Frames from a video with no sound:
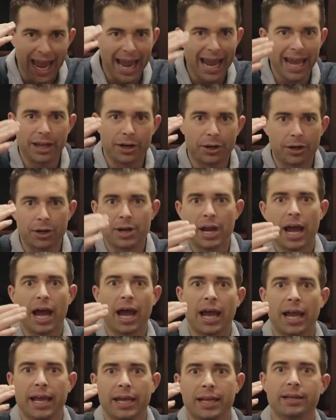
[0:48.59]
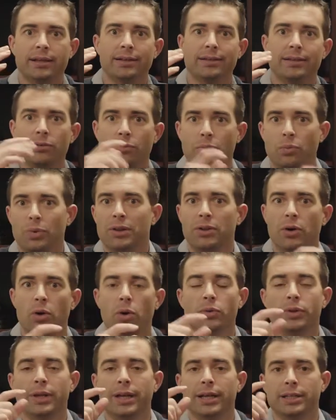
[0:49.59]
eight or nine
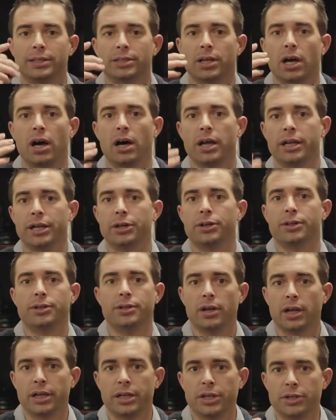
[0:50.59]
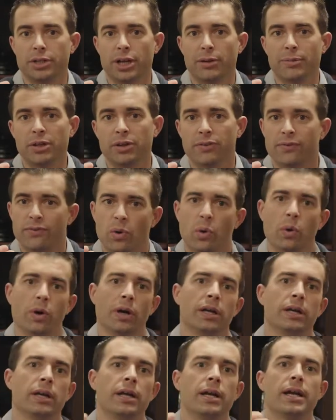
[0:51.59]
withholdings on your on your
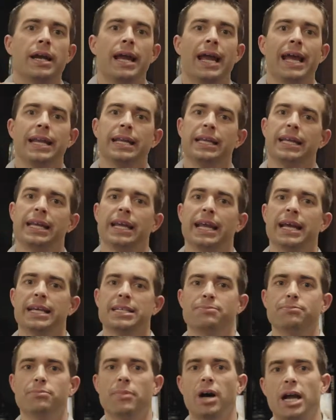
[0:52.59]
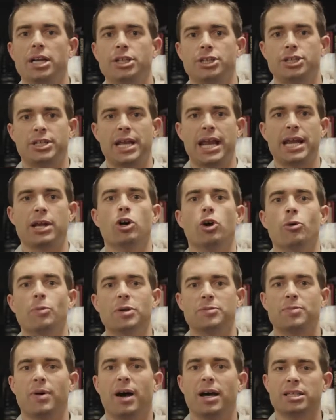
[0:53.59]
W-4 and get as much take home
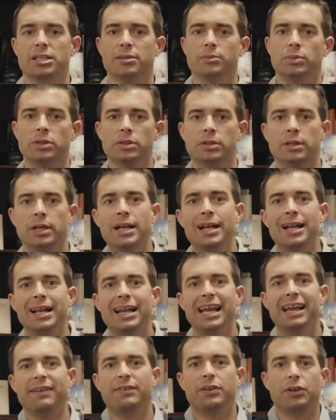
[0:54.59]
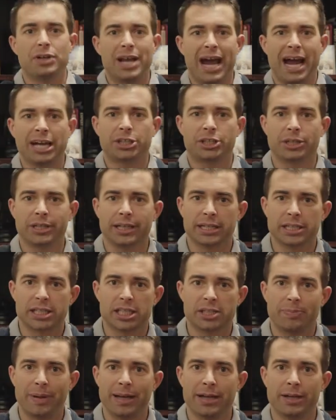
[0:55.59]
as possible. If you're naturally a
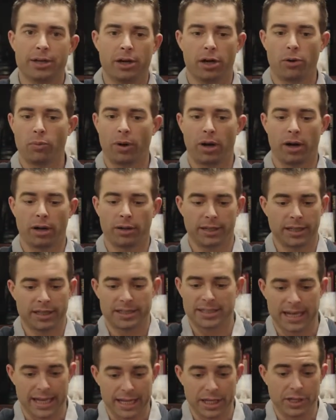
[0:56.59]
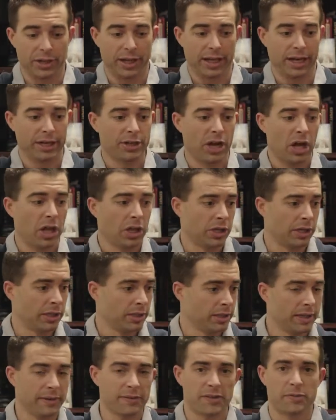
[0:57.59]
spender, where the second you get a
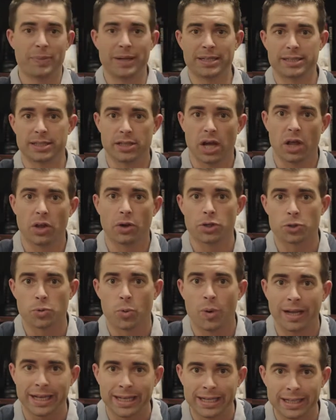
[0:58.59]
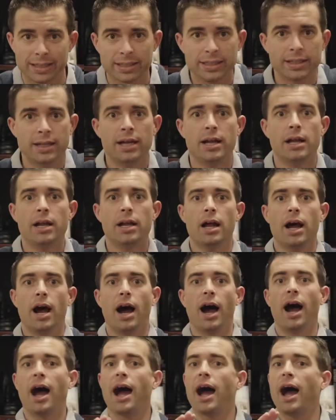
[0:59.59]
dollar, you spent a dollar twenty,
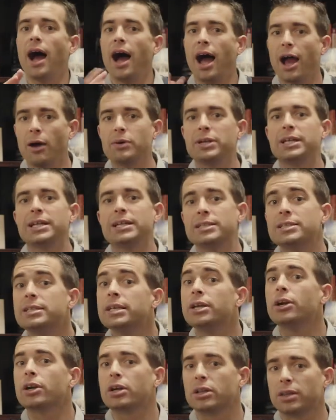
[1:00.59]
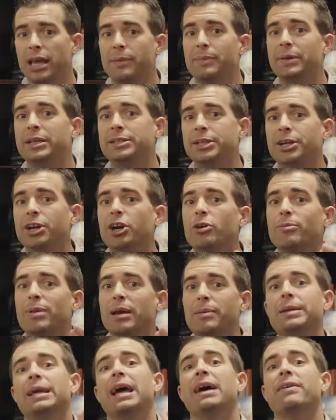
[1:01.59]
I would consider claiming zero,
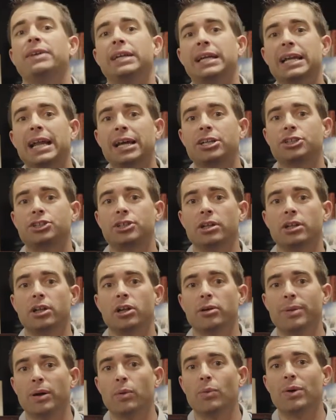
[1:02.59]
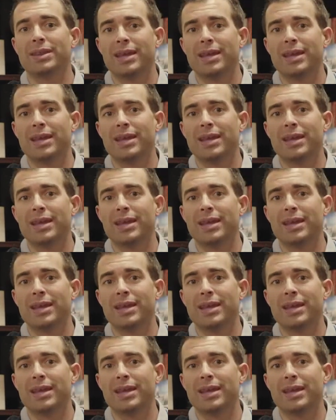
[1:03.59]
maybe having an extra little bit